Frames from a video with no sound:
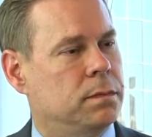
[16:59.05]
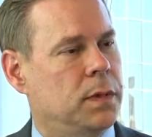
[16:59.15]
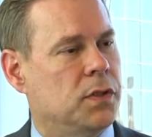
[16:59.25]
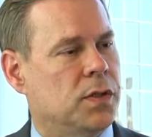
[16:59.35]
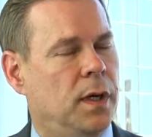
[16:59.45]

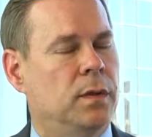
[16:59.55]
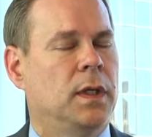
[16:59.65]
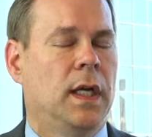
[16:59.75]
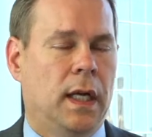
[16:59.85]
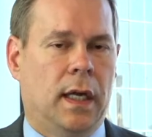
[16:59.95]
And so
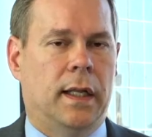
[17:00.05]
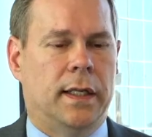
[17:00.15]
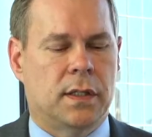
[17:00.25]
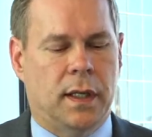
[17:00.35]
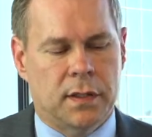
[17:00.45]

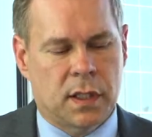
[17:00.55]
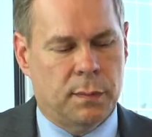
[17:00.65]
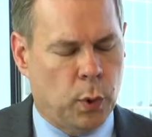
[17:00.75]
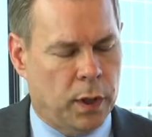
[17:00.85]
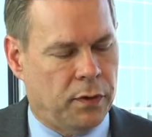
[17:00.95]
it's an
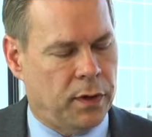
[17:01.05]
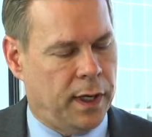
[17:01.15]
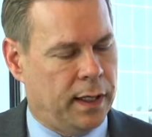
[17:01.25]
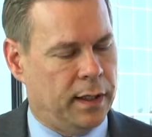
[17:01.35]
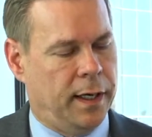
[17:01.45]
important
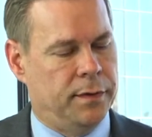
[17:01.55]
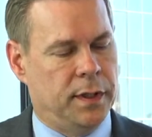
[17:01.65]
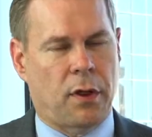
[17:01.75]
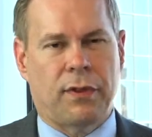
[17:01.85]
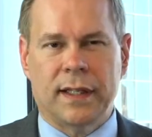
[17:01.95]
thing. The
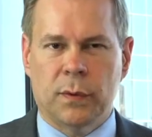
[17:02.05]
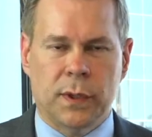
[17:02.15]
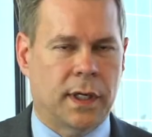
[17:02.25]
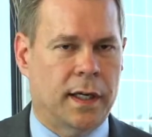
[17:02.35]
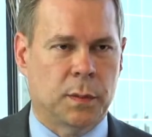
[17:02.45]
other thing that we
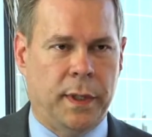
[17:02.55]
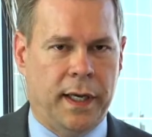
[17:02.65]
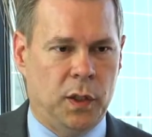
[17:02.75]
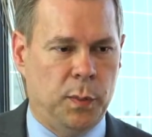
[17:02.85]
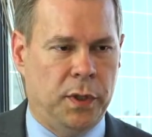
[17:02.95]
talked
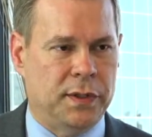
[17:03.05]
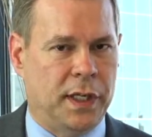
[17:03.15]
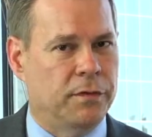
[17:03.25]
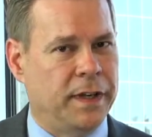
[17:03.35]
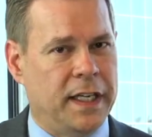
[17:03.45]
about a little bit is
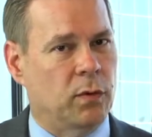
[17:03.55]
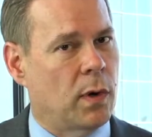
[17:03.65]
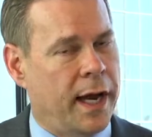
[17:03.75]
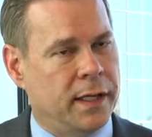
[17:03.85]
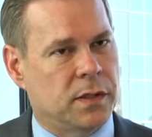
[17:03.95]
intervening
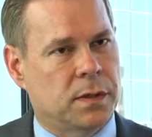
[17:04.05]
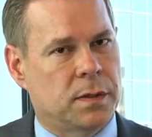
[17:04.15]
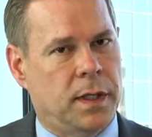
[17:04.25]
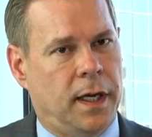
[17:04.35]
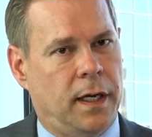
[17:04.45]
rights.